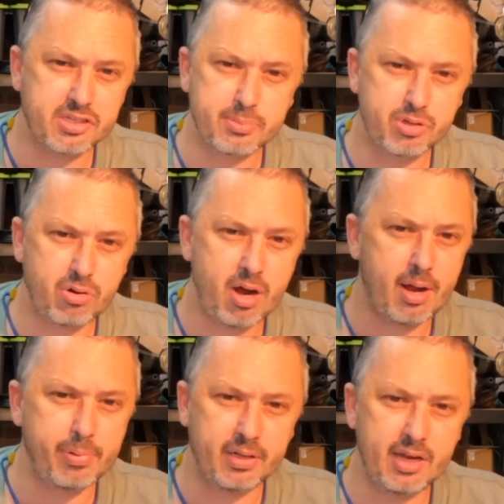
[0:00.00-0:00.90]

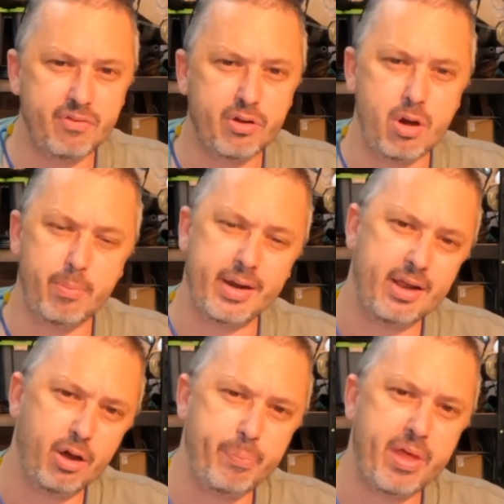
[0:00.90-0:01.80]
subscribe, leave a comment,
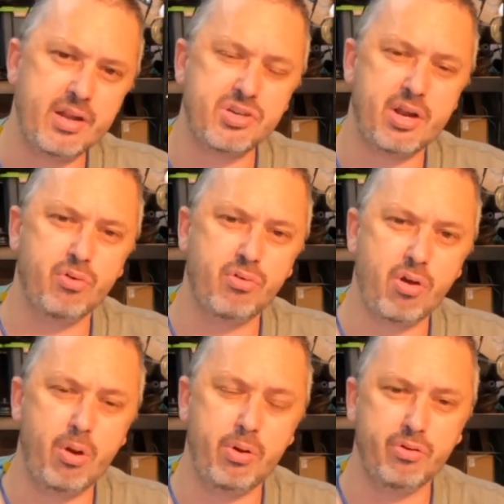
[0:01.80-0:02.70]
help that channel
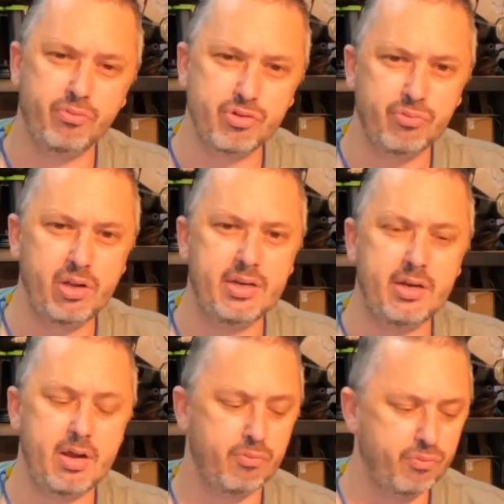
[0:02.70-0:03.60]
grow. It's
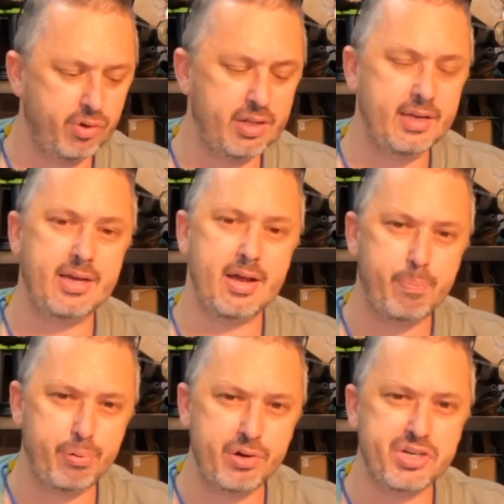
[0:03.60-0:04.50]
really, really
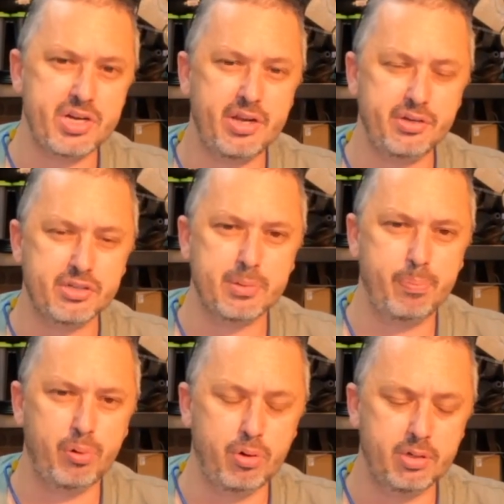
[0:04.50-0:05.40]
appreciate your
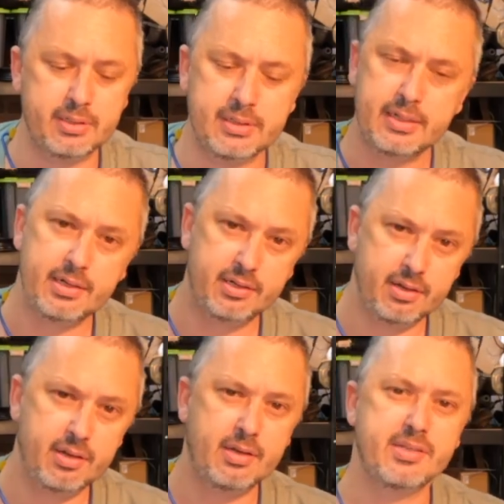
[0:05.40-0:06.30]
support.
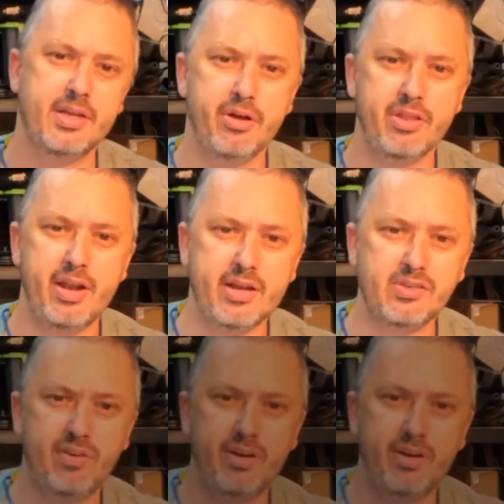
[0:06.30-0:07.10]
See you on the next